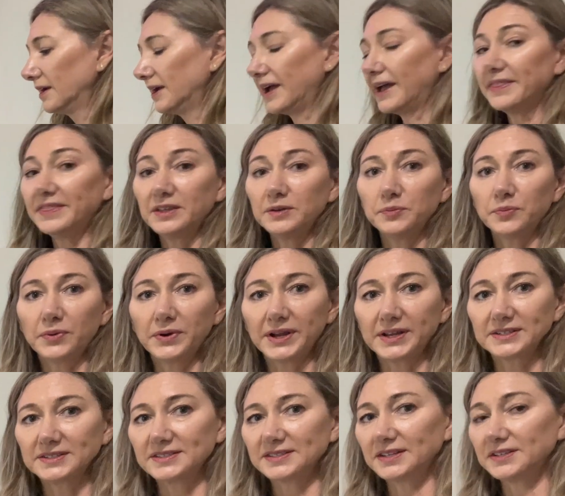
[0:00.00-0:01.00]
And then
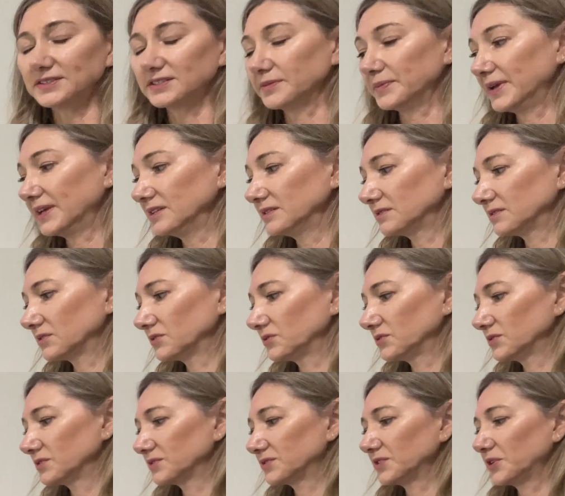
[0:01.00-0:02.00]
brand sentiment.
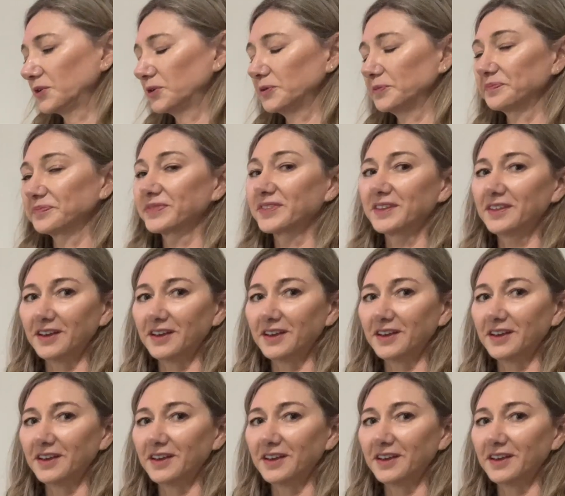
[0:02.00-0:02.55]
So